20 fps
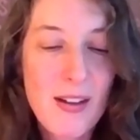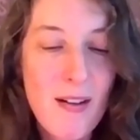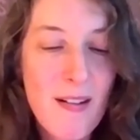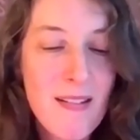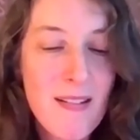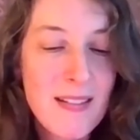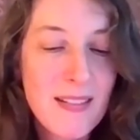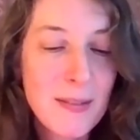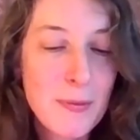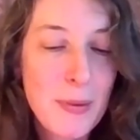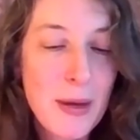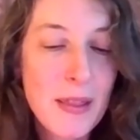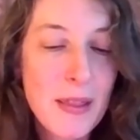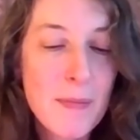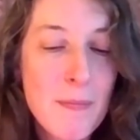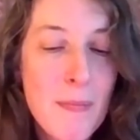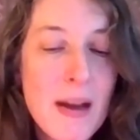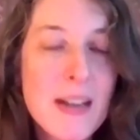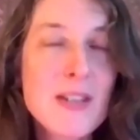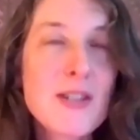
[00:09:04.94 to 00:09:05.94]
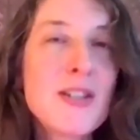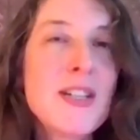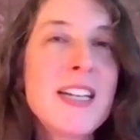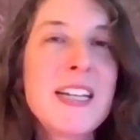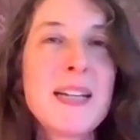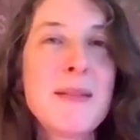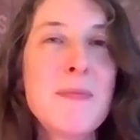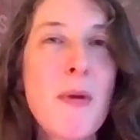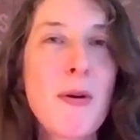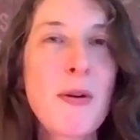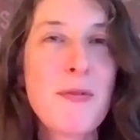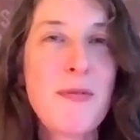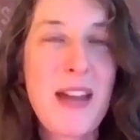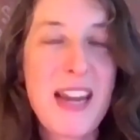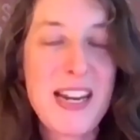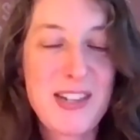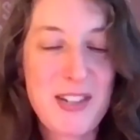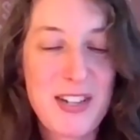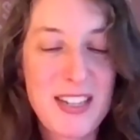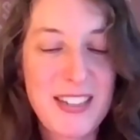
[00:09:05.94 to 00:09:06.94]
us all with much needed
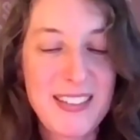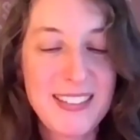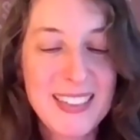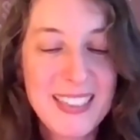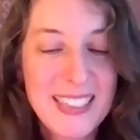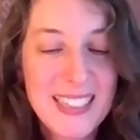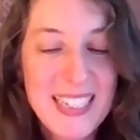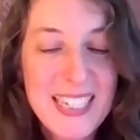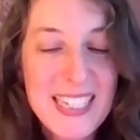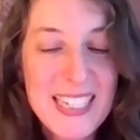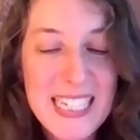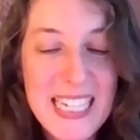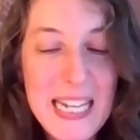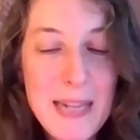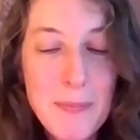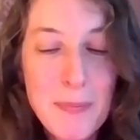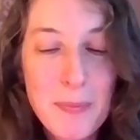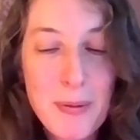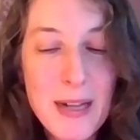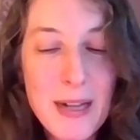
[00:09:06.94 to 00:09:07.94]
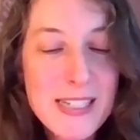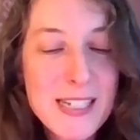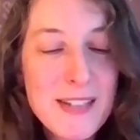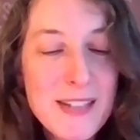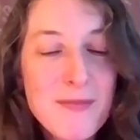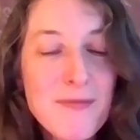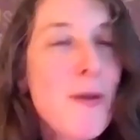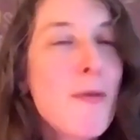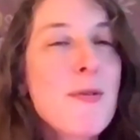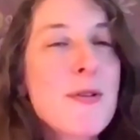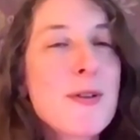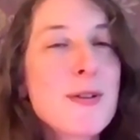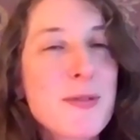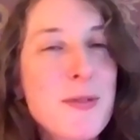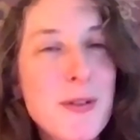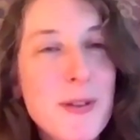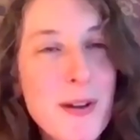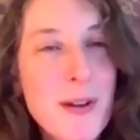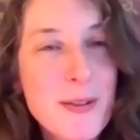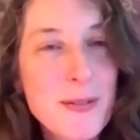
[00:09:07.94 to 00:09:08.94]
motivation to keep pressing forward
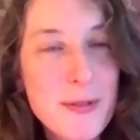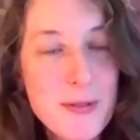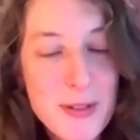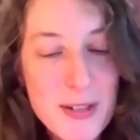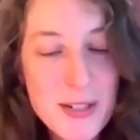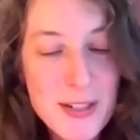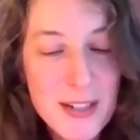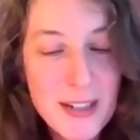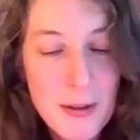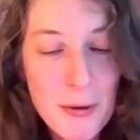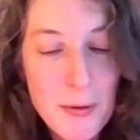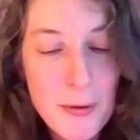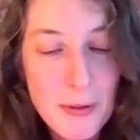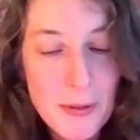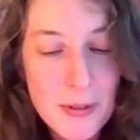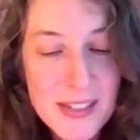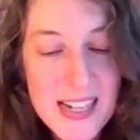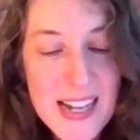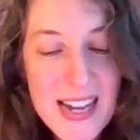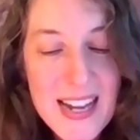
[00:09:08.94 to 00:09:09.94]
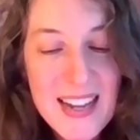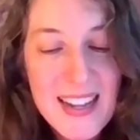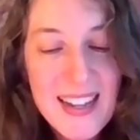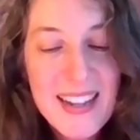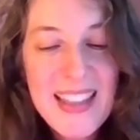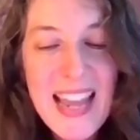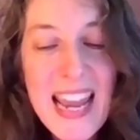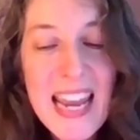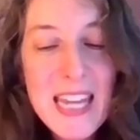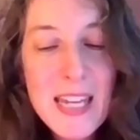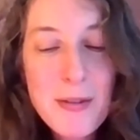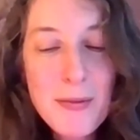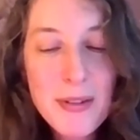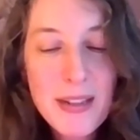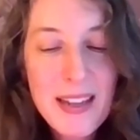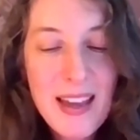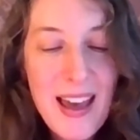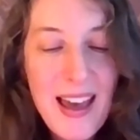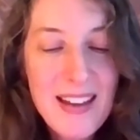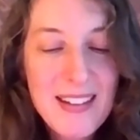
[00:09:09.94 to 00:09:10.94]
toward our nutrition goals. Thank you
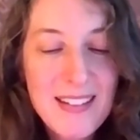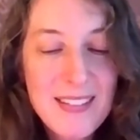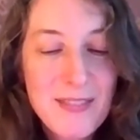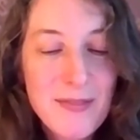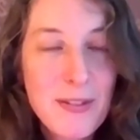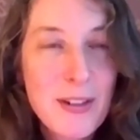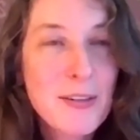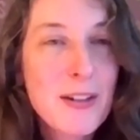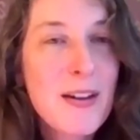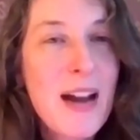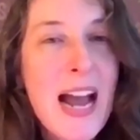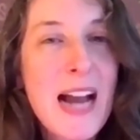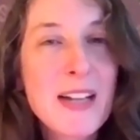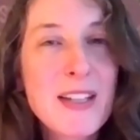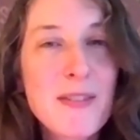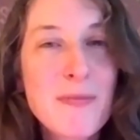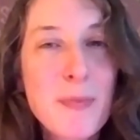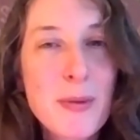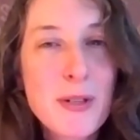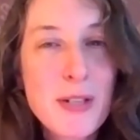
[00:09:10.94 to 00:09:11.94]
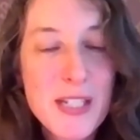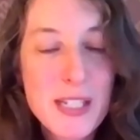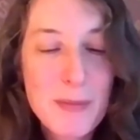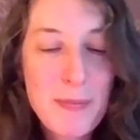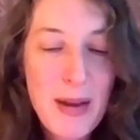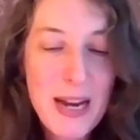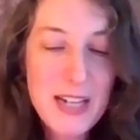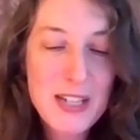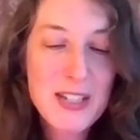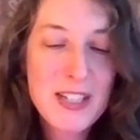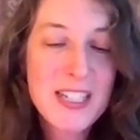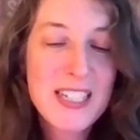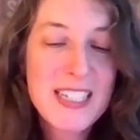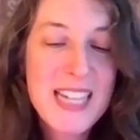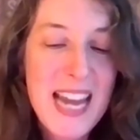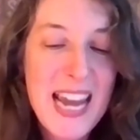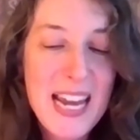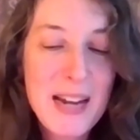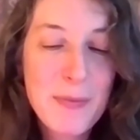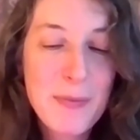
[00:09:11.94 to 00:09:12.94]
again for your active participation
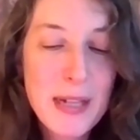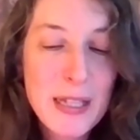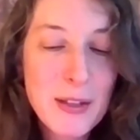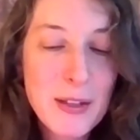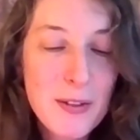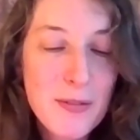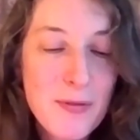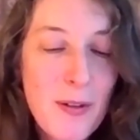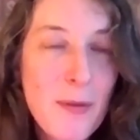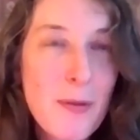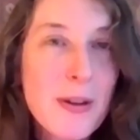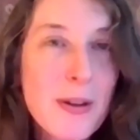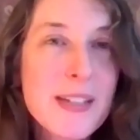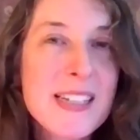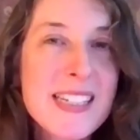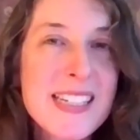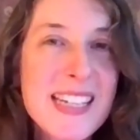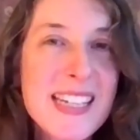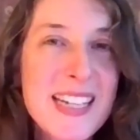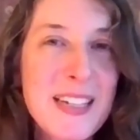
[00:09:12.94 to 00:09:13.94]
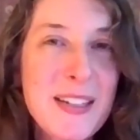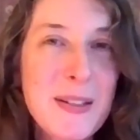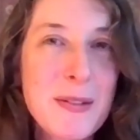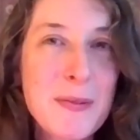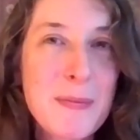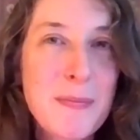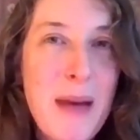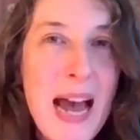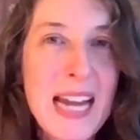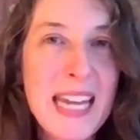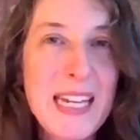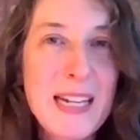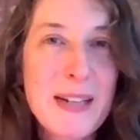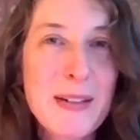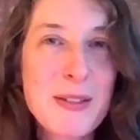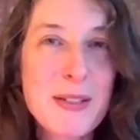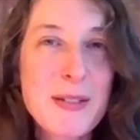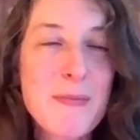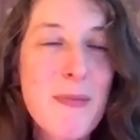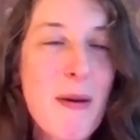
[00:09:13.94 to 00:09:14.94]
today, and we look forward to seeing you back
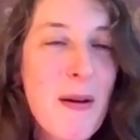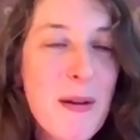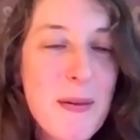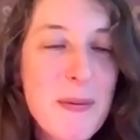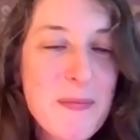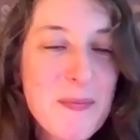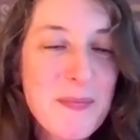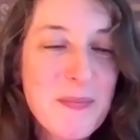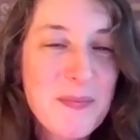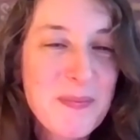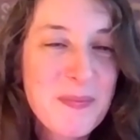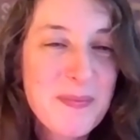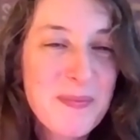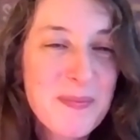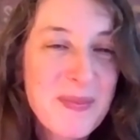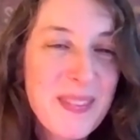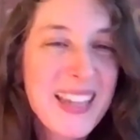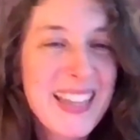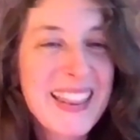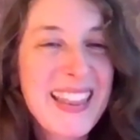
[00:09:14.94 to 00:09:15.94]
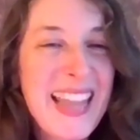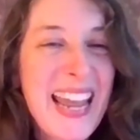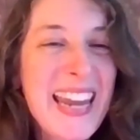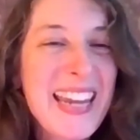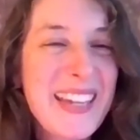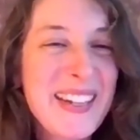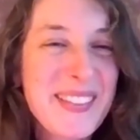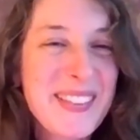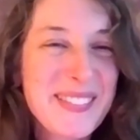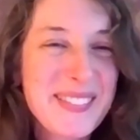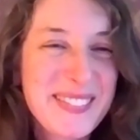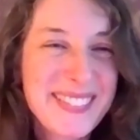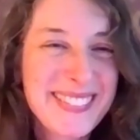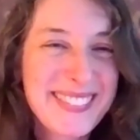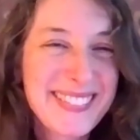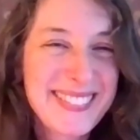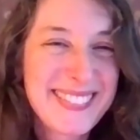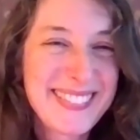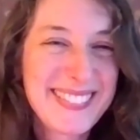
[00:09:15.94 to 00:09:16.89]
here tomorrow. Thank you.